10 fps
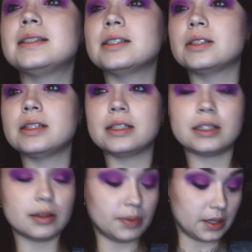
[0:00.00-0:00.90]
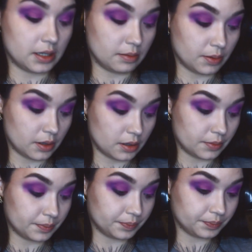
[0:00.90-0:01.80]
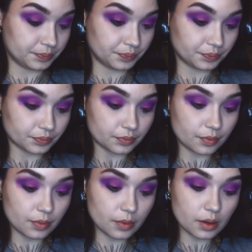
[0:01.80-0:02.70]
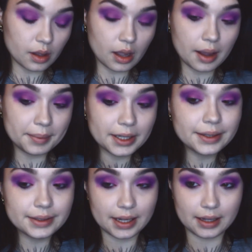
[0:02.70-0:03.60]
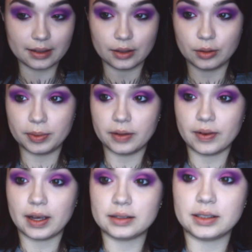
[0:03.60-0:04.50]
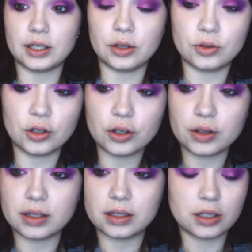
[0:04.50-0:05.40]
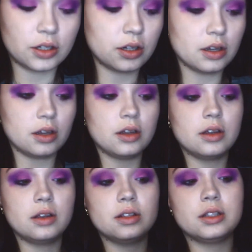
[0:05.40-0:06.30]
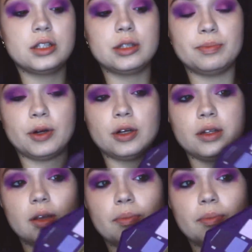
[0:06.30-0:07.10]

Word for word: still needs to be deeper. I'm going to take a little bit of Executioner, this sparkly